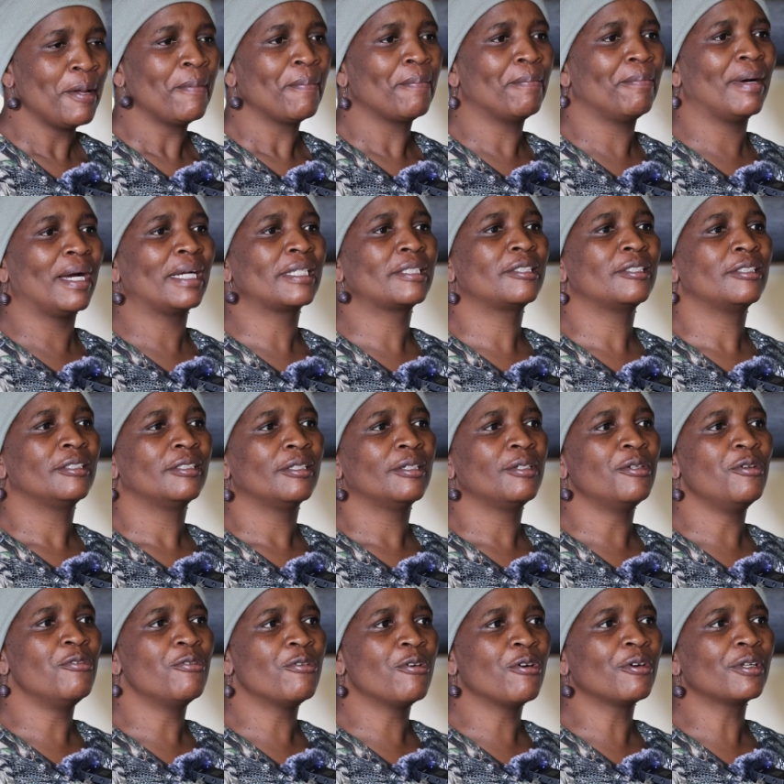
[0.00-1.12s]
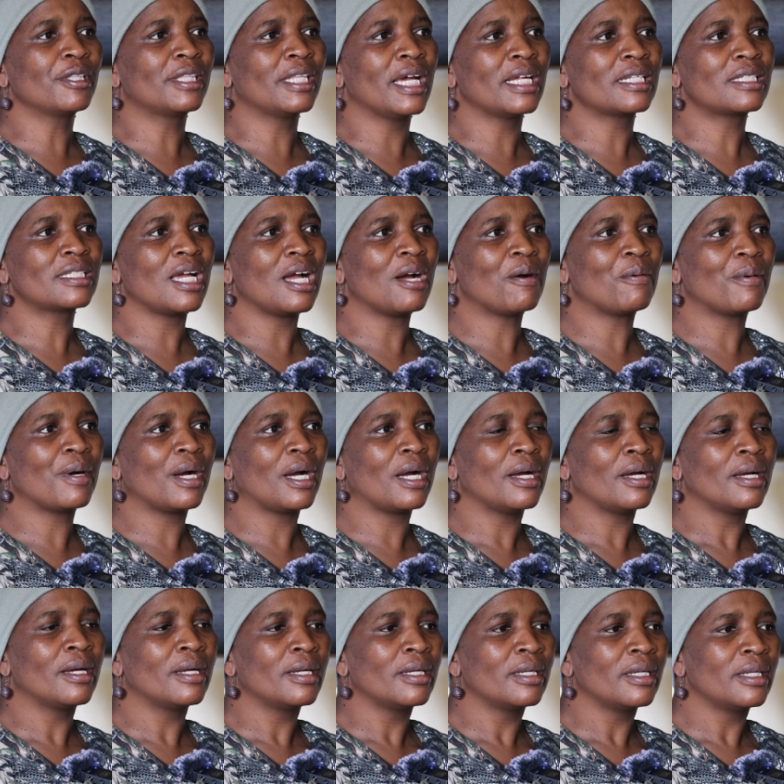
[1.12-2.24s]
But know that our
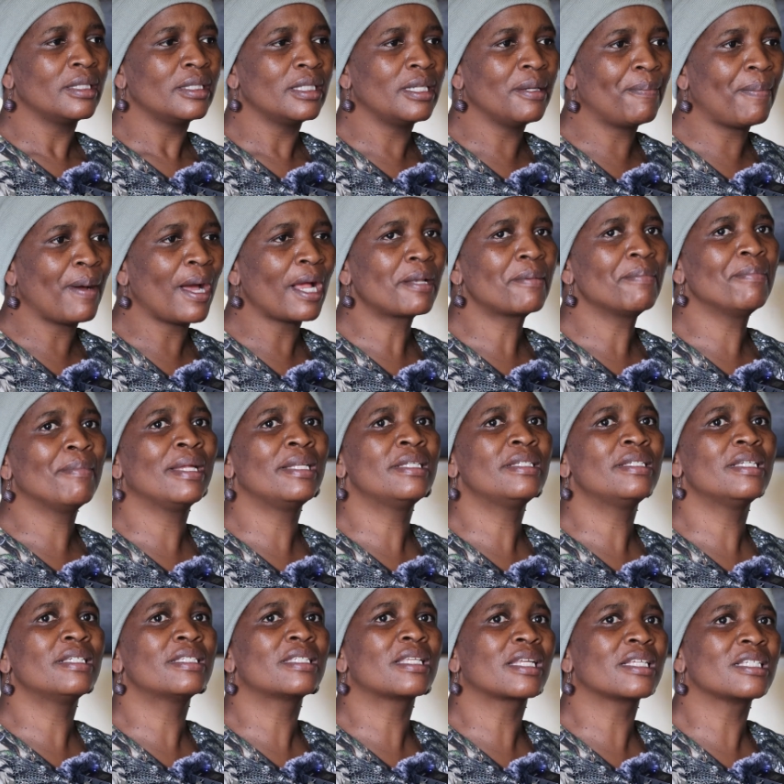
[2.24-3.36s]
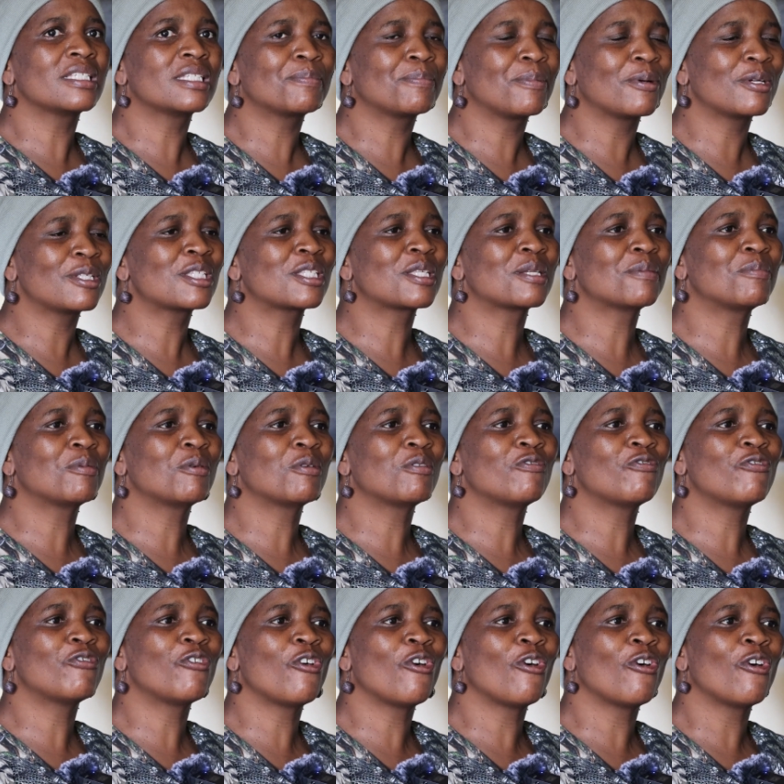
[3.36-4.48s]
department is responsible
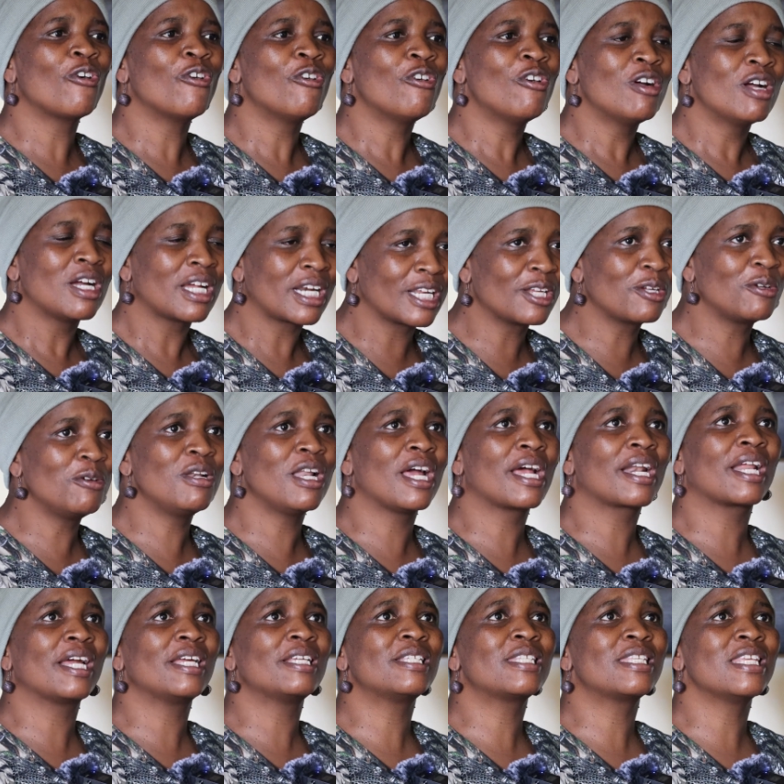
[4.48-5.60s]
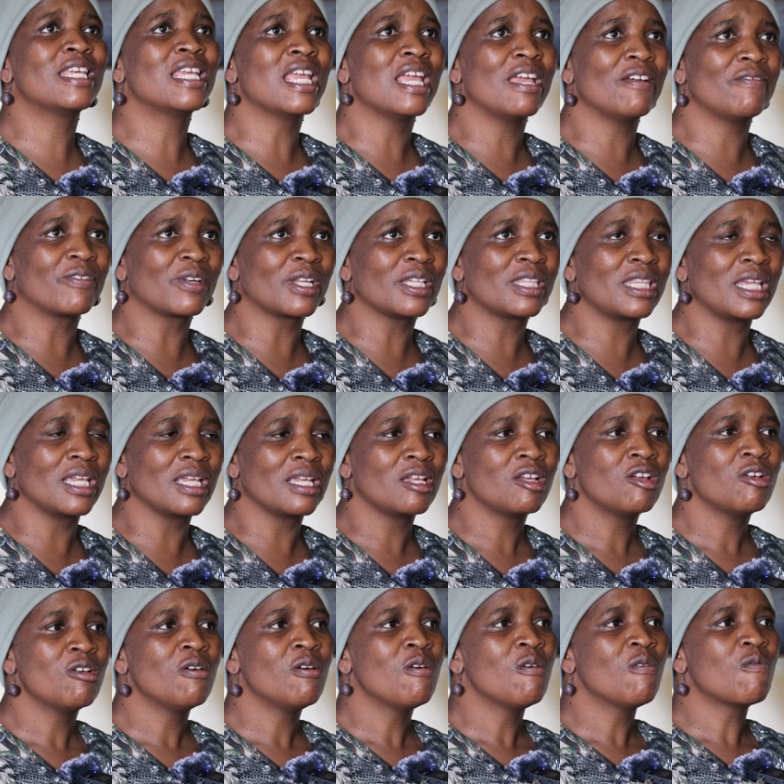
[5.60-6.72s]
for regularizing everything.
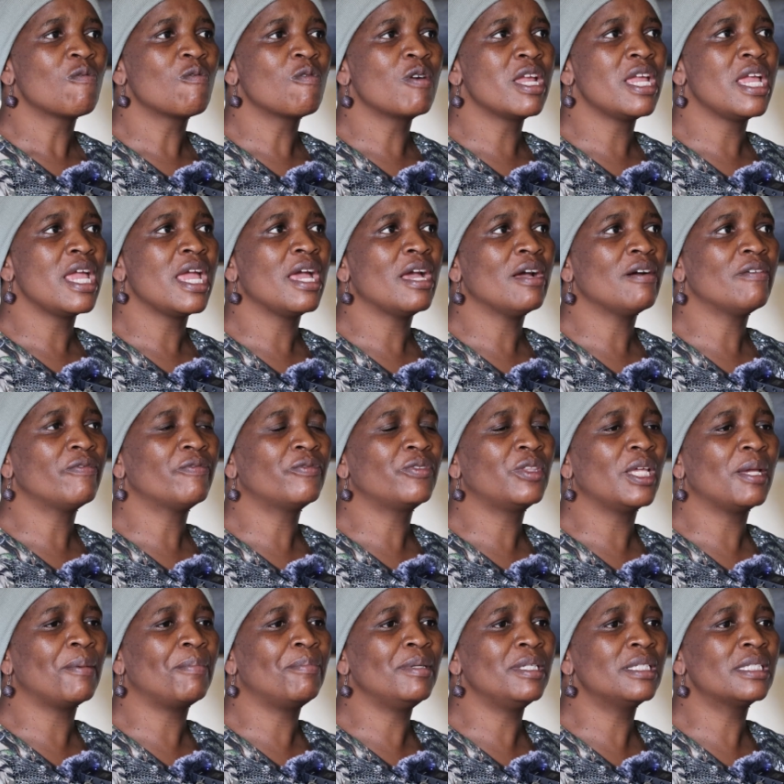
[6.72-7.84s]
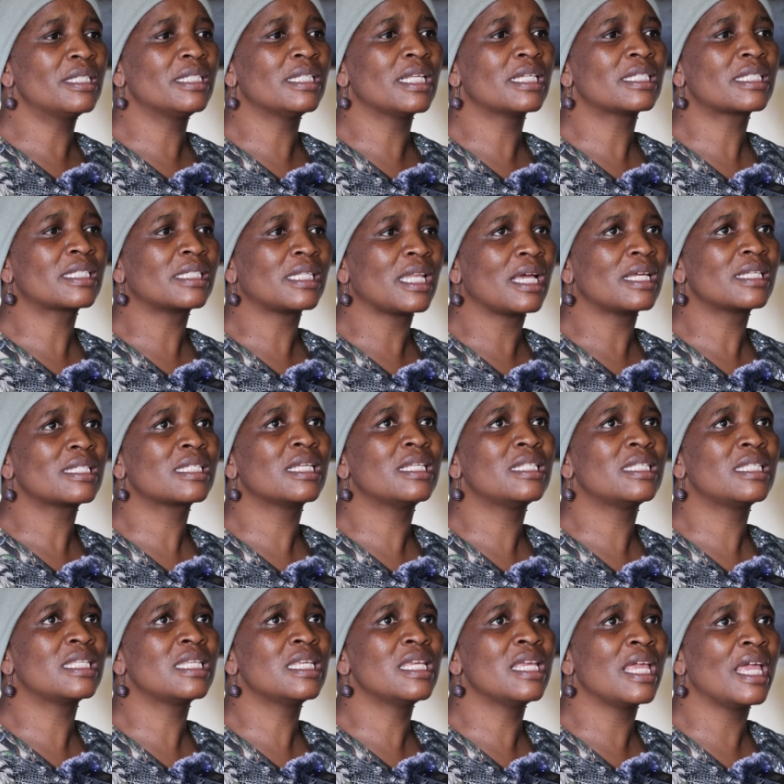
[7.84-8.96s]
We have the Business
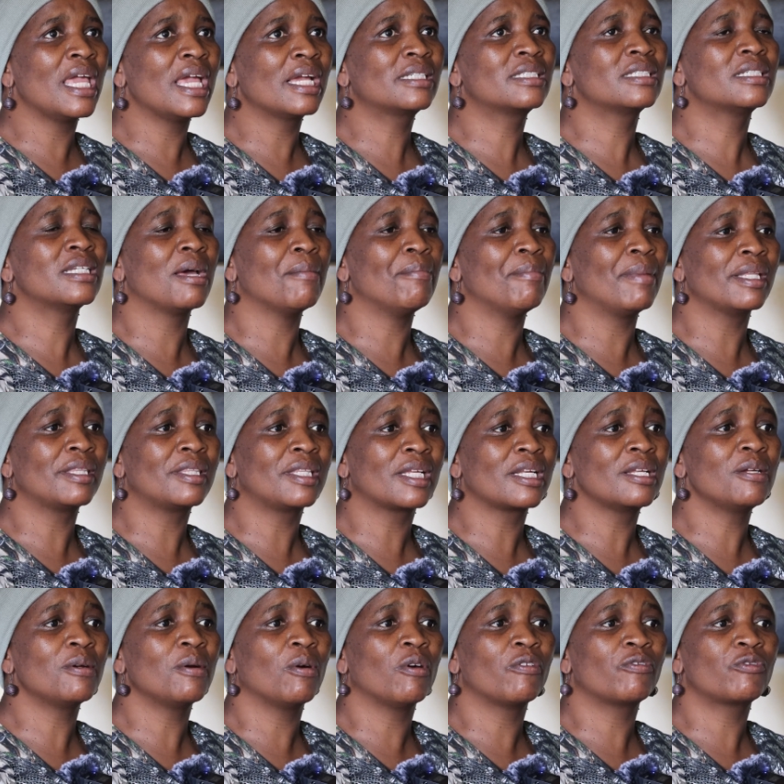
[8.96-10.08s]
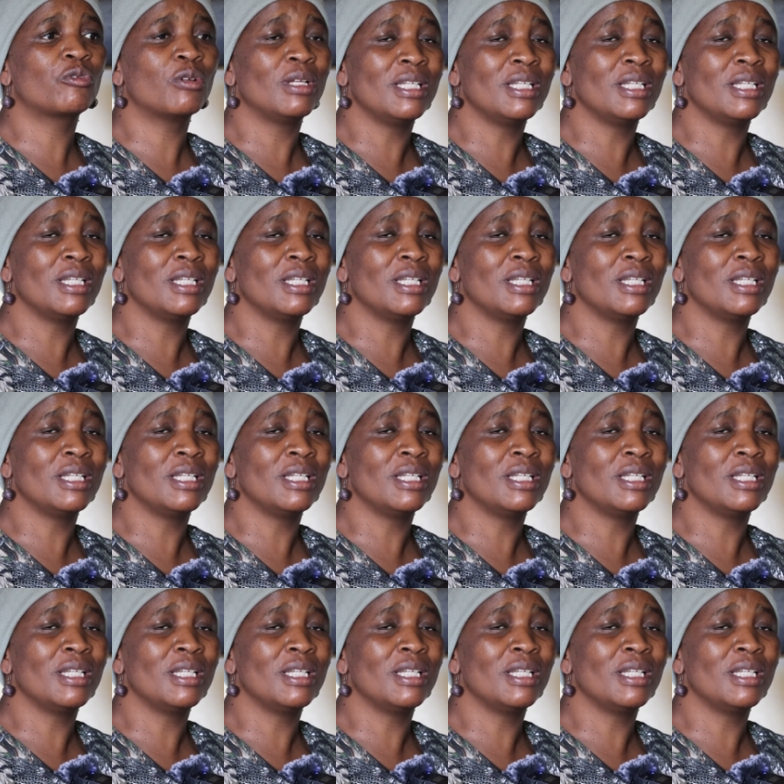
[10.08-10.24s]
Licensing Act number 3 of